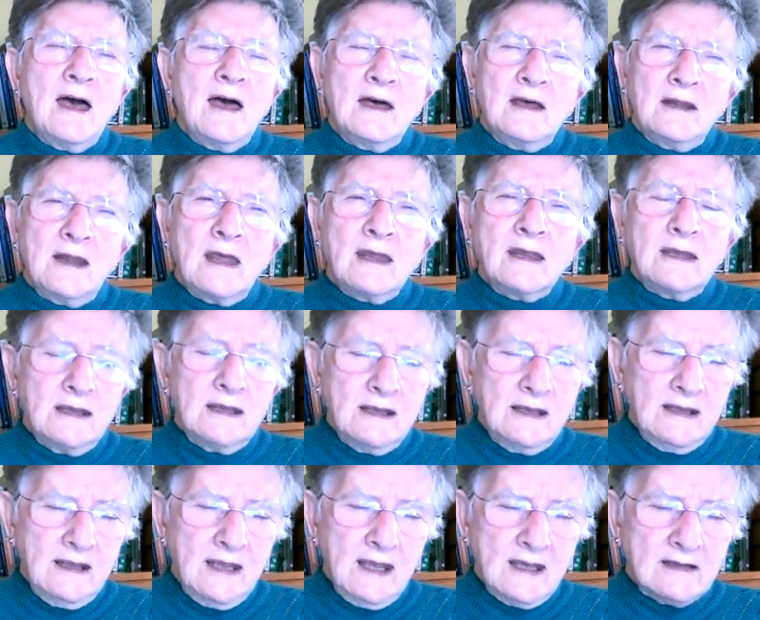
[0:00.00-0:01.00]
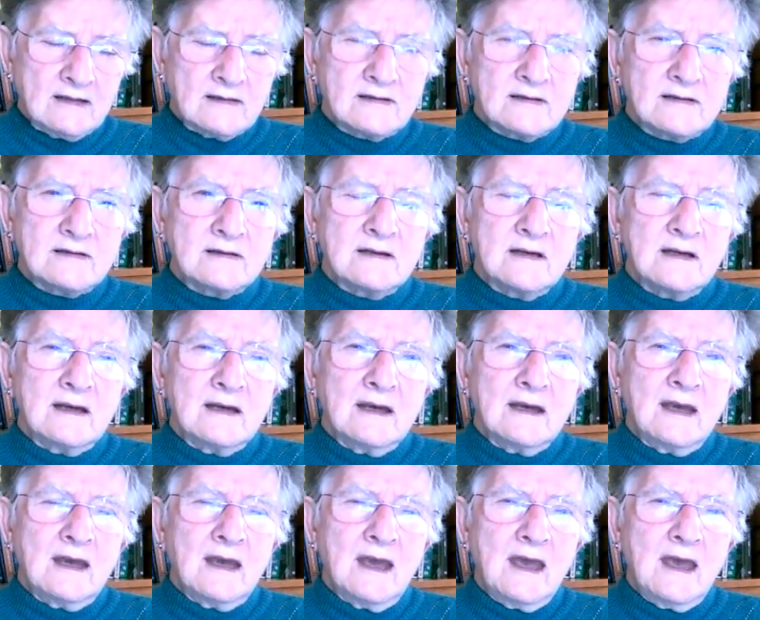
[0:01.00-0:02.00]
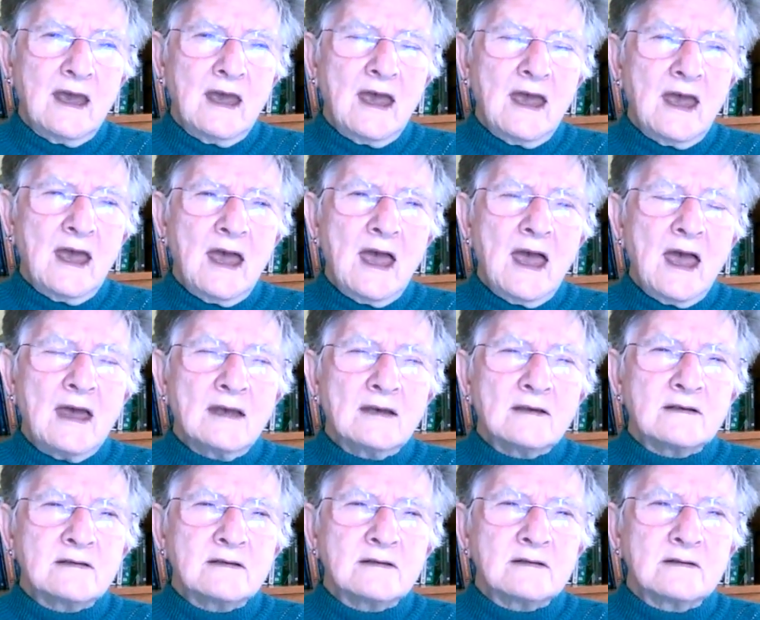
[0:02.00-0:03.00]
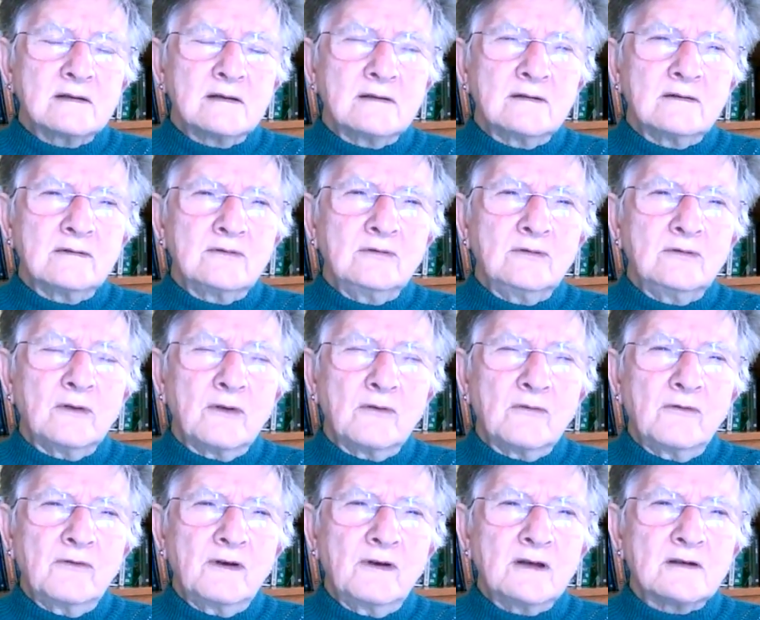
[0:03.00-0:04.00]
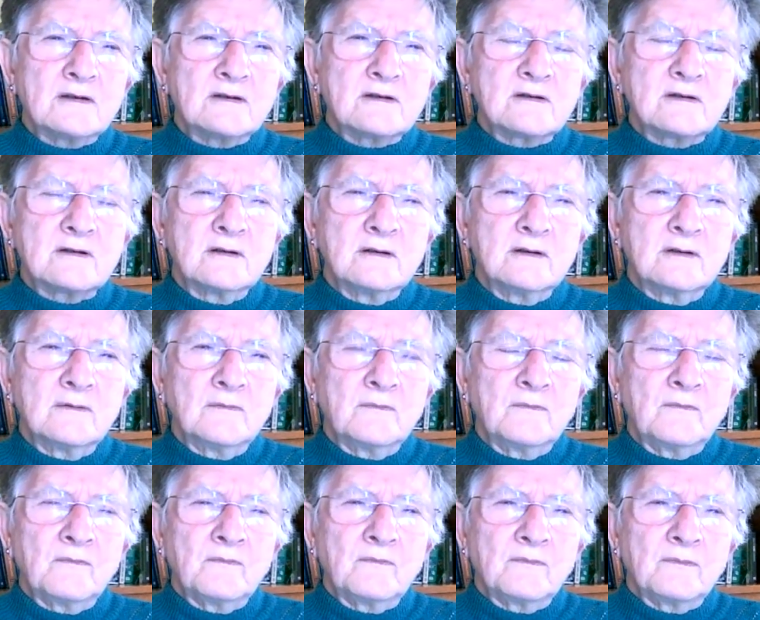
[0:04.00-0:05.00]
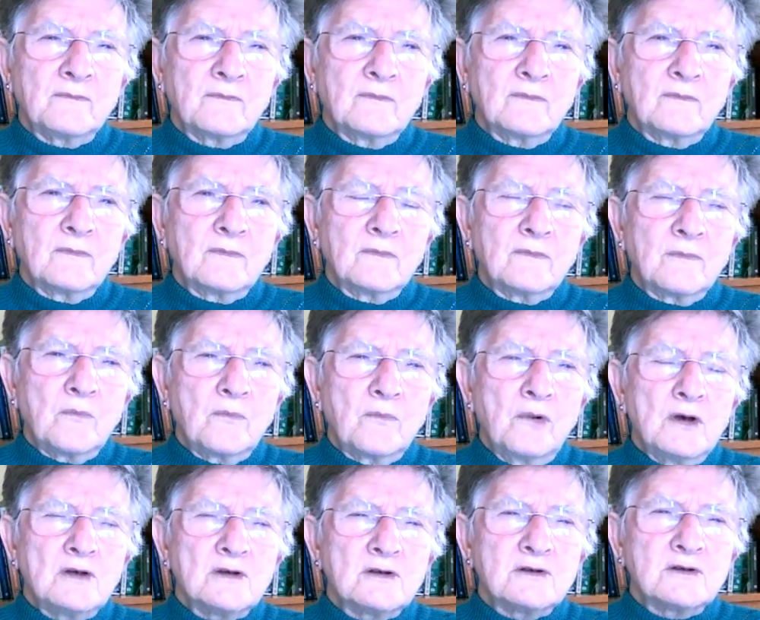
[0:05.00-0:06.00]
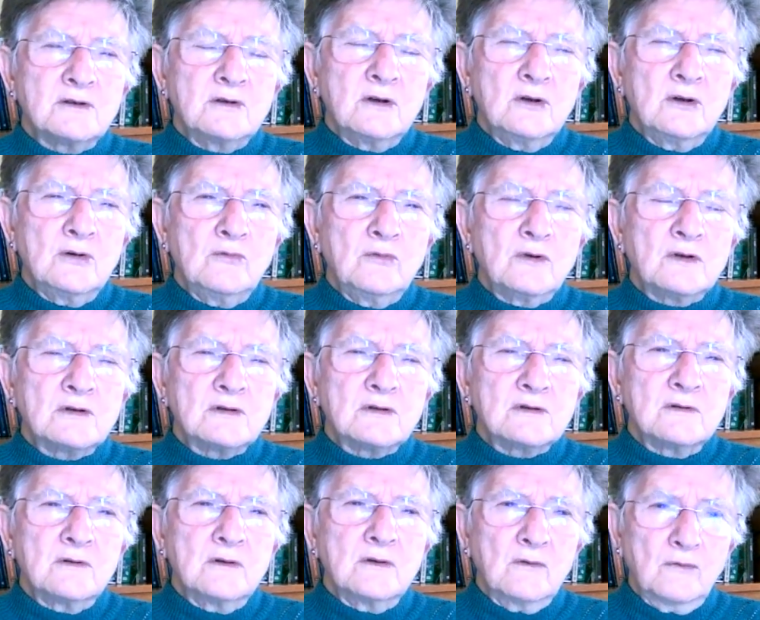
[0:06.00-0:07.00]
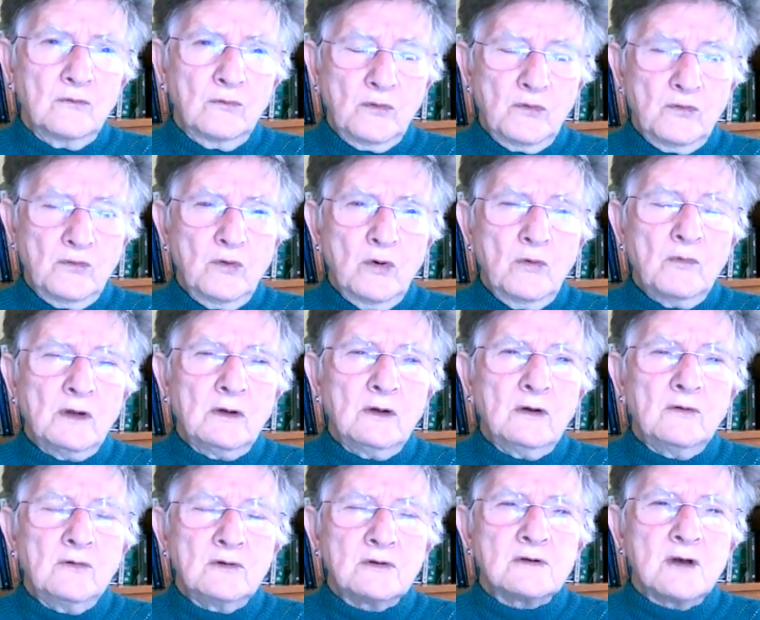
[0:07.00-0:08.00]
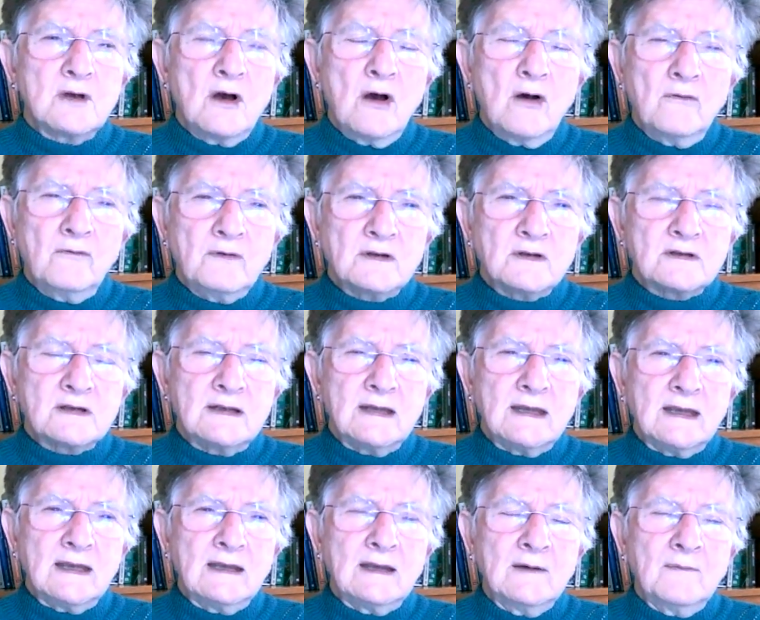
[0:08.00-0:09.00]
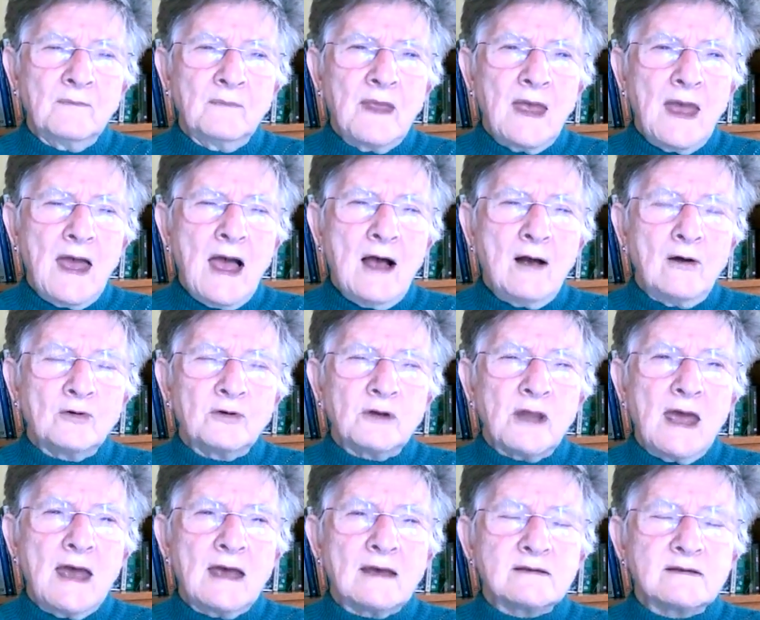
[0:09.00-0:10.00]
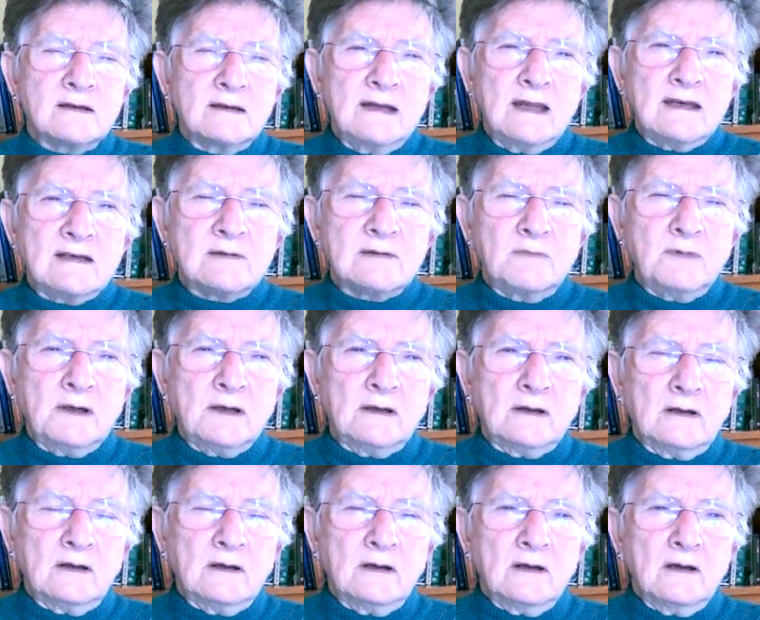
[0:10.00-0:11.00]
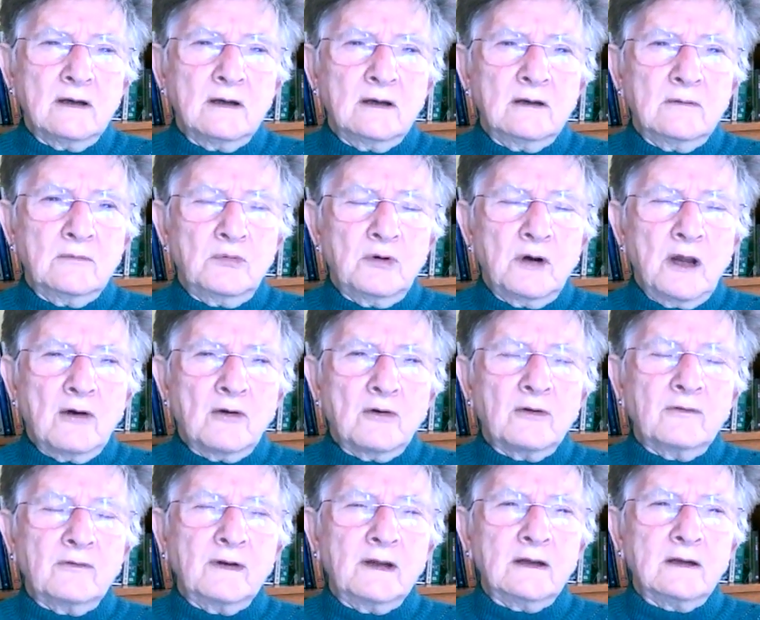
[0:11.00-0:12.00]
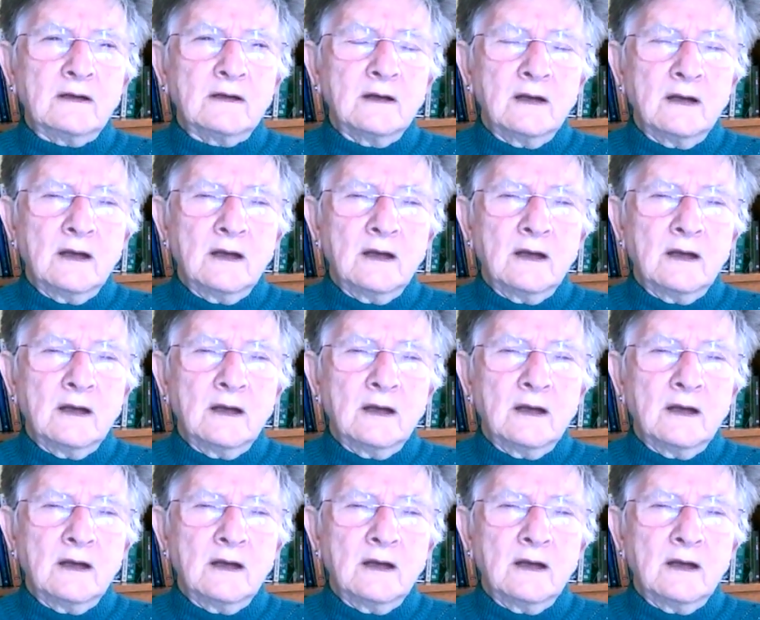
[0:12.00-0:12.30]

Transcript: And I guess as the first person who was, the woman who was obviously out as a lesbian and proud of it,